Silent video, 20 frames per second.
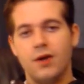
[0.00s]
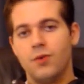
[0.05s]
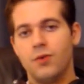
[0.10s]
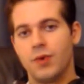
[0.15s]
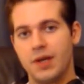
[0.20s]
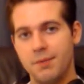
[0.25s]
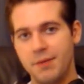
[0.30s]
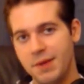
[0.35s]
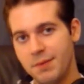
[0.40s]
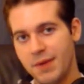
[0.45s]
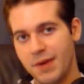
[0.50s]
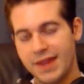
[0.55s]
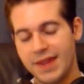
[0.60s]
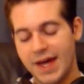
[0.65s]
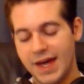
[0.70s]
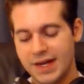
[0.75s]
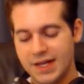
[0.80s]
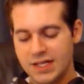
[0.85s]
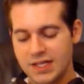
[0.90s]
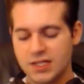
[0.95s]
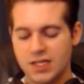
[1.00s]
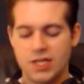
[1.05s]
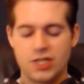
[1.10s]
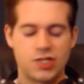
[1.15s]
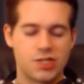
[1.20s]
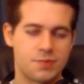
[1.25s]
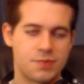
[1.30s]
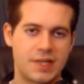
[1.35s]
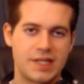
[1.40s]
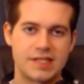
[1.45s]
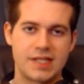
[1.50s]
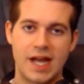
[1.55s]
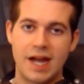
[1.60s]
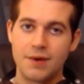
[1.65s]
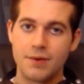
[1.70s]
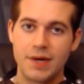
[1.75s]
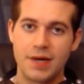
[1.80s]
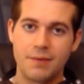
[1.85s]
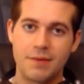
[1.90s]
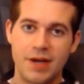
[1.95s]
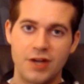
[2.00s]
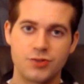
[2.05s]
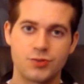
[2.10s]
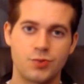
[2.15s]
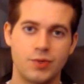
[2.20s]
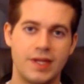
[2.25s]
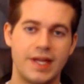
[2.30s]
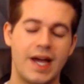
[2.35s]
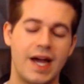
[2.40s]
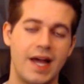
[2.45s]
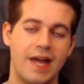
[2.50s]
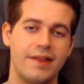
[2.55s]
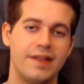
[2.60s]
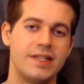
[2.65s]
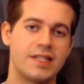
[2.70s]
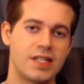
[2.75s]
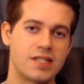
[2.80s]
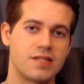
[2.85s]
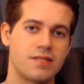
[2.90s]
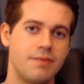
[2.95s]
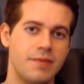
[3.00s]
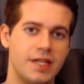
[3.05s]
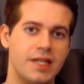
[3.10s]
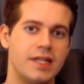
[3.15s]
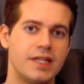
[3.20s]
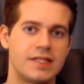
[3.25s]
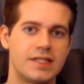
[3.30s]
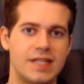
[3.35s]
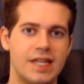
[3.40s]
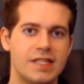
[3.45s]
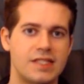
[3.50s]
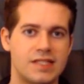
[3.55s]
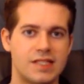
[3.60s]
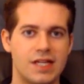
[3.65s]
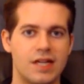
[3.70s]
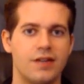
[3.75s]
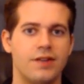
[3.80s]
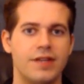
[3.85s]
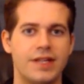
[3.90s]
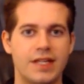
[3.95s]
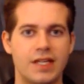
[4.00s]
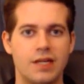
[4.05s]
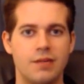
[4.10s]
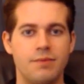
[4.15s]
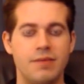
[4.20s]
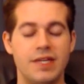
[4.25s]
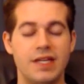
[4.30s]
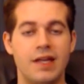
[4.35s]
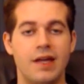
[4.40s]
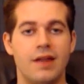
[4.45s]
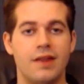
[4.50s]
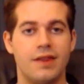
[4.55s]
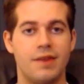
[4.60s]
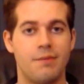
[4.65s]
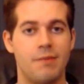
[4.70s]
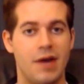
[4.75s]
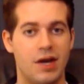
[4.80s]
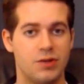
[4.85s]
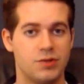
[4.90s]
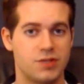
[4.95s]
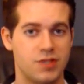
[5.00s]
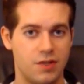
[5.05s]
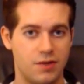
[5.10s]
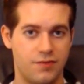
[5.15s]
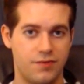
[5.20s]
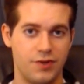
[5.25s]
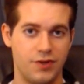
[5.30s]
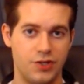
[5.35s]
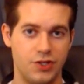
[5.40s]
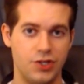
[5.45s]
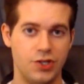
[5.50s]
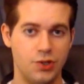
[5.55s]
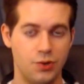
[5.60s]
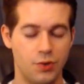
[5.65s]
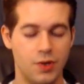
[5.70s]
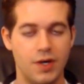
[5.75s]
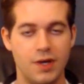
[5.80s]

what I mean by that is just because I rate a mouse really highly doesn't mean it's necessarily going to be the mouse for you.